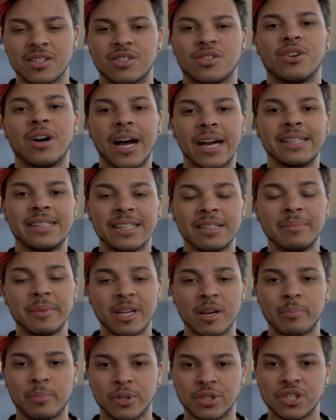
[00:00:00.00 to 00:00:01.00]
So I did make
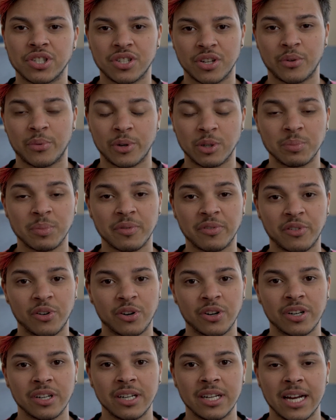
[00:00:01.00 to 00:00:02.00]
a purchase on Grailed
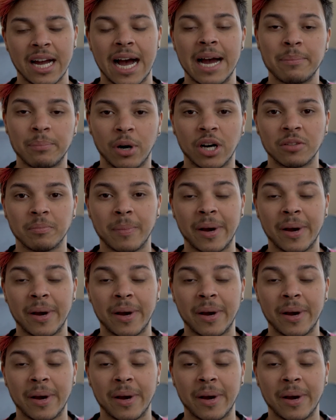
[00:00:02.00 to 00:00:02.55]
before. I bought